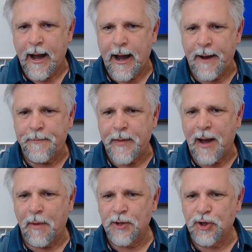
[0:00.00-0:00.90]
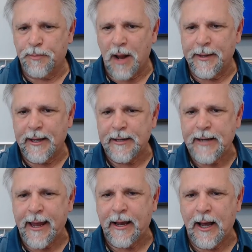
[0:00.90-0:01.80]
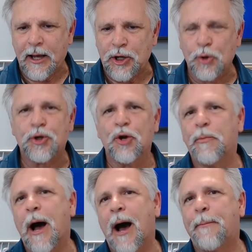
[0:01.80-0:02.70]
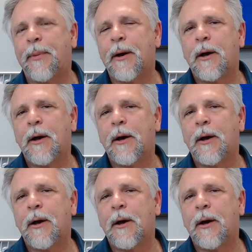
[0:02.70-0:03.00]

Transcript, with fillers: Um, I'm also probably going to take uh, YouTube up